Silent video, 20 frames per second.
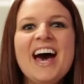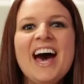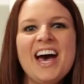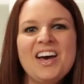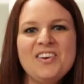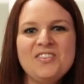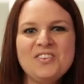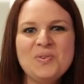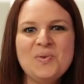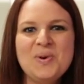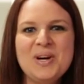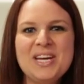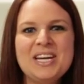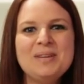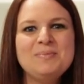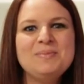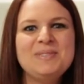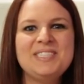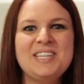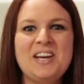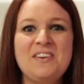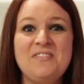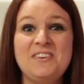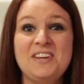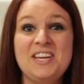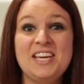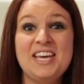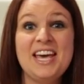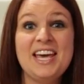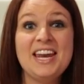Hi everyone, I'm
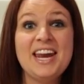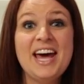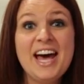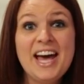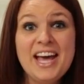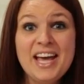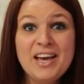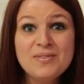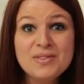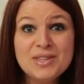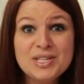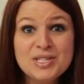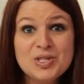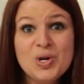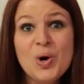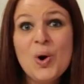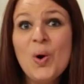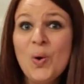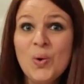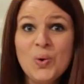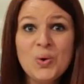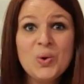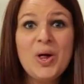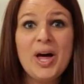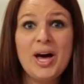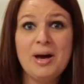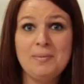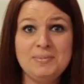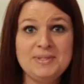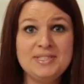Stephanie, and I have the total
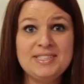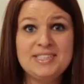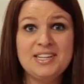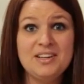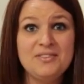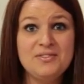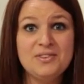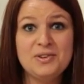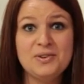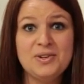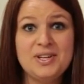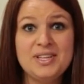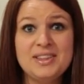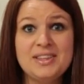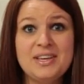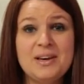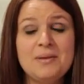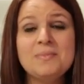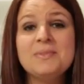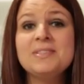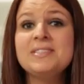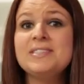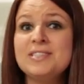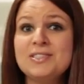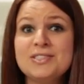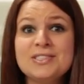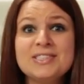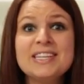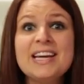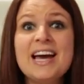opposite of a green thumb.
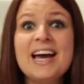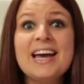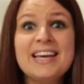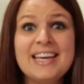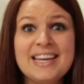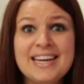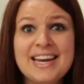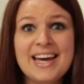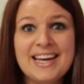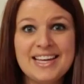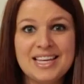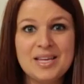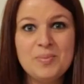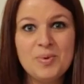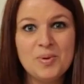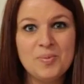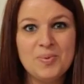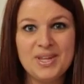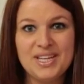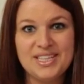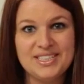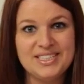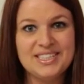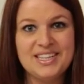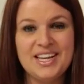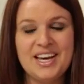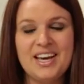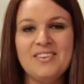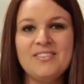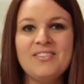Seriously, I cannot keep a plant
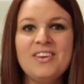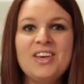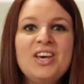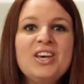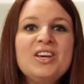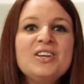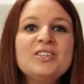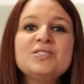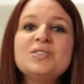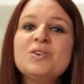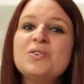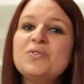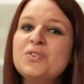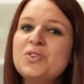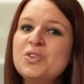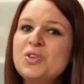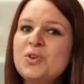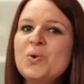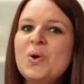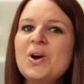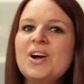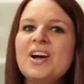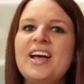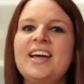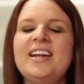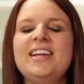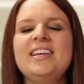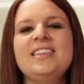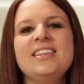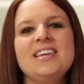alive. So if you are
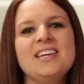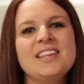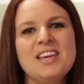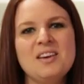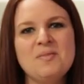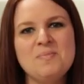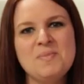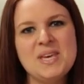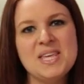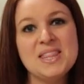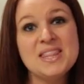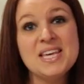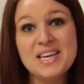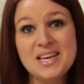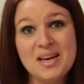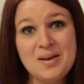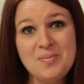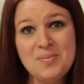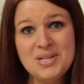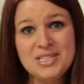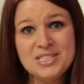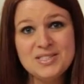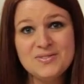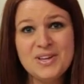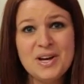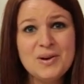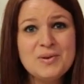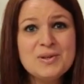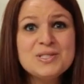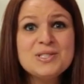anything like me, then gum paste
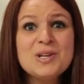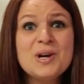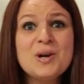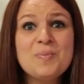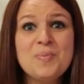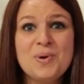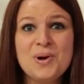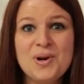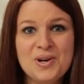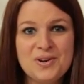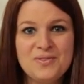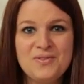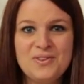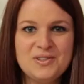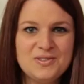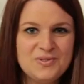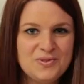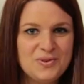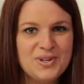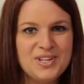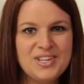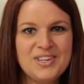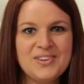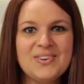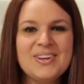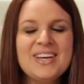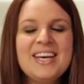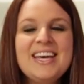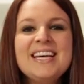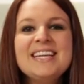flowers are perfect for
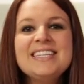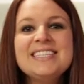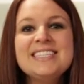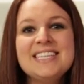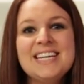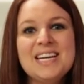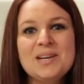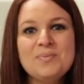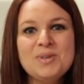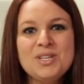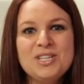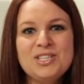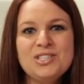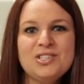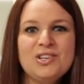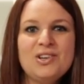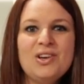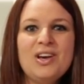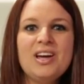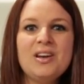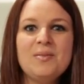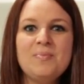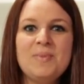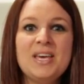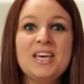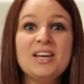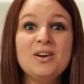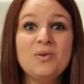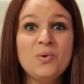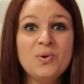you. Today I'm going to show you how to
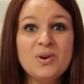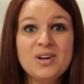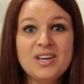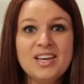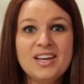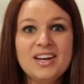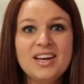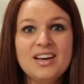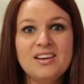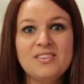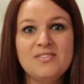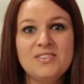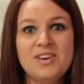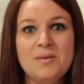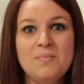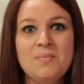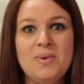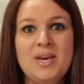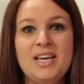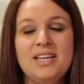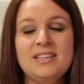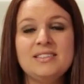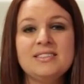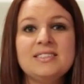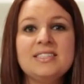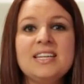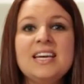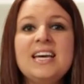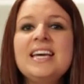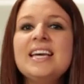make an orchid out of gum
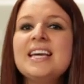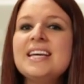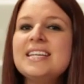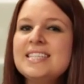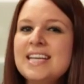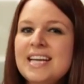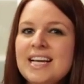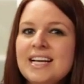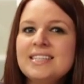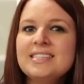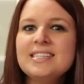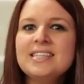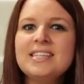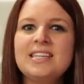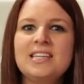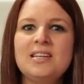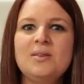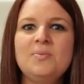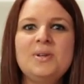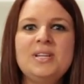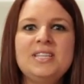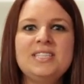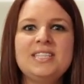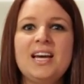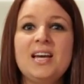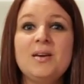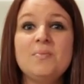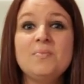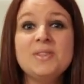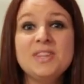paste. It takes a little bit of
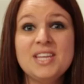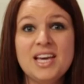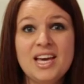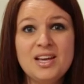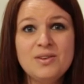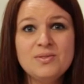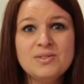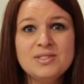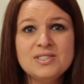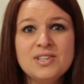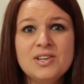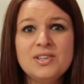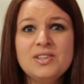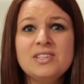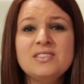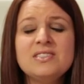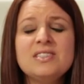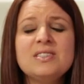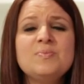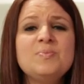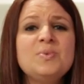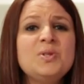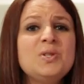time, but the end result is this